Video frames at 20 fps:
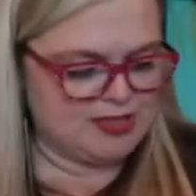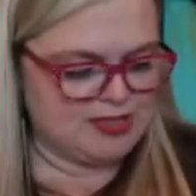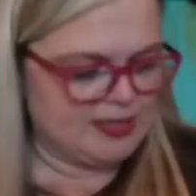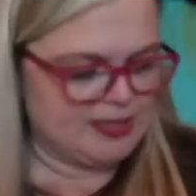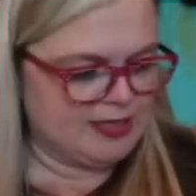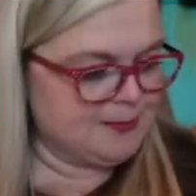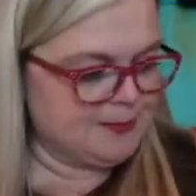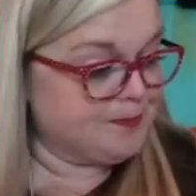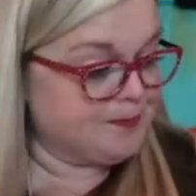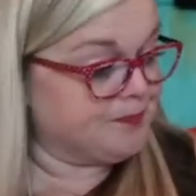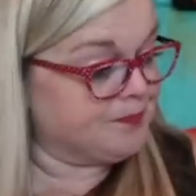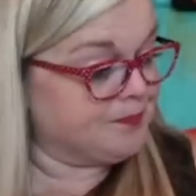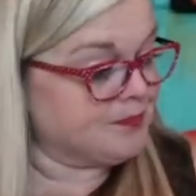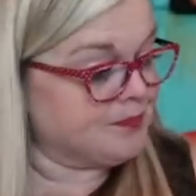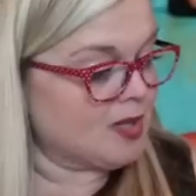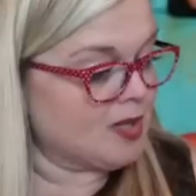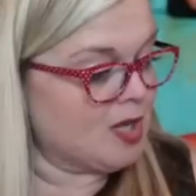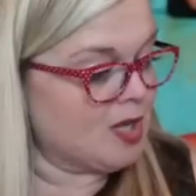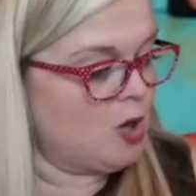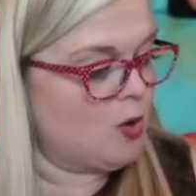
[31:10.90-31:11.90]
in it.
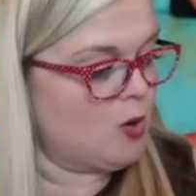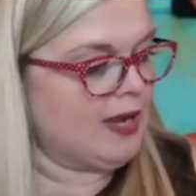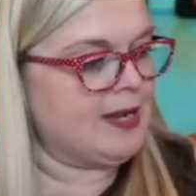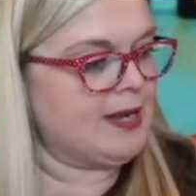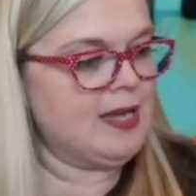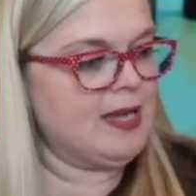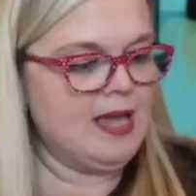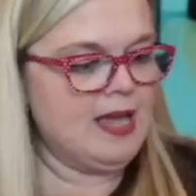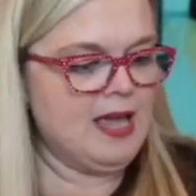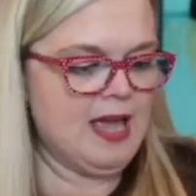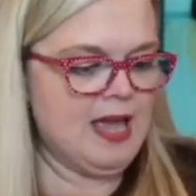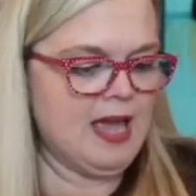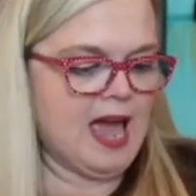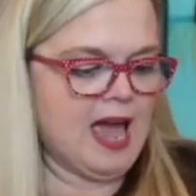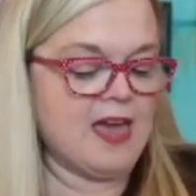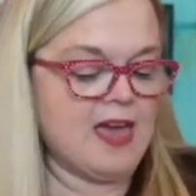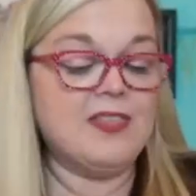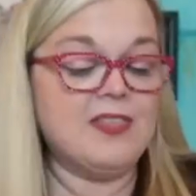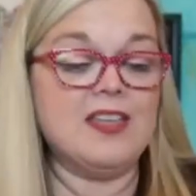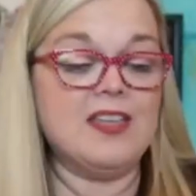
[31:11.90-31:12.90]
Okay.
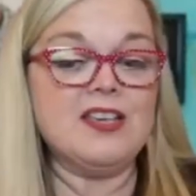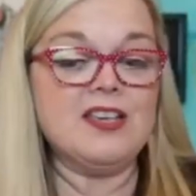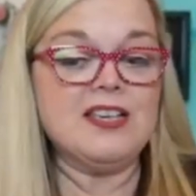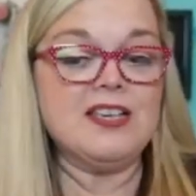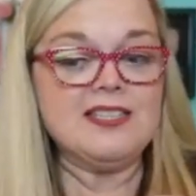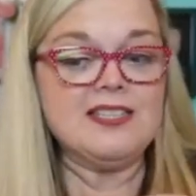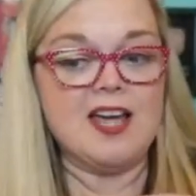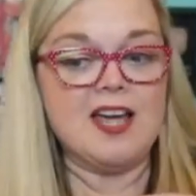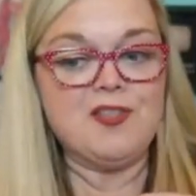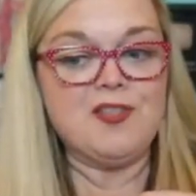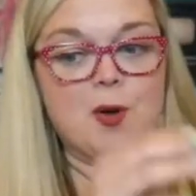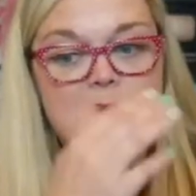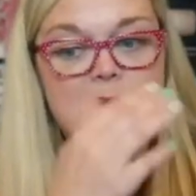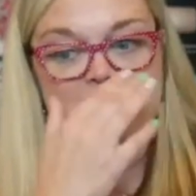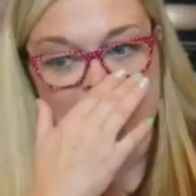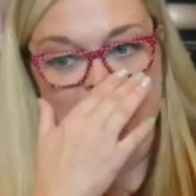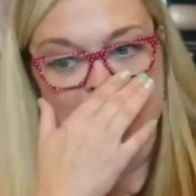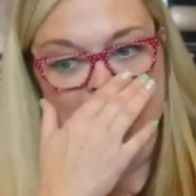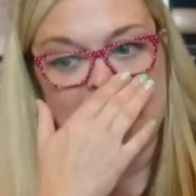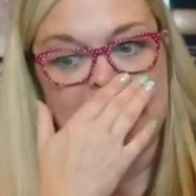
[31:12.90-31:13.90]
And then this I thought
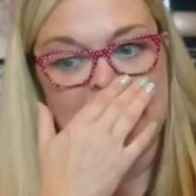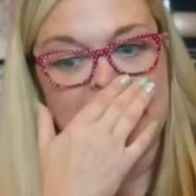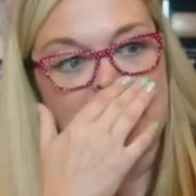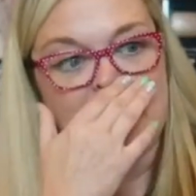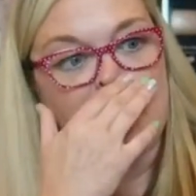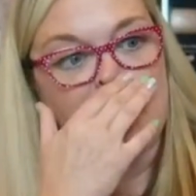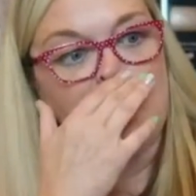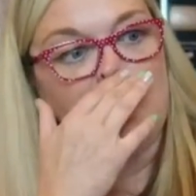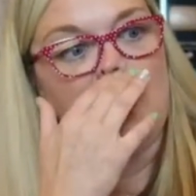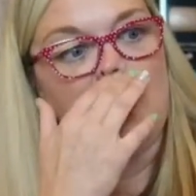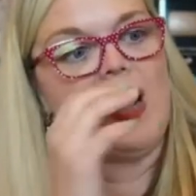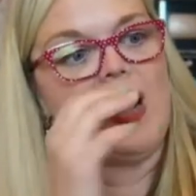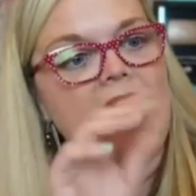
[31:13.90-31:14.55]
was really cool.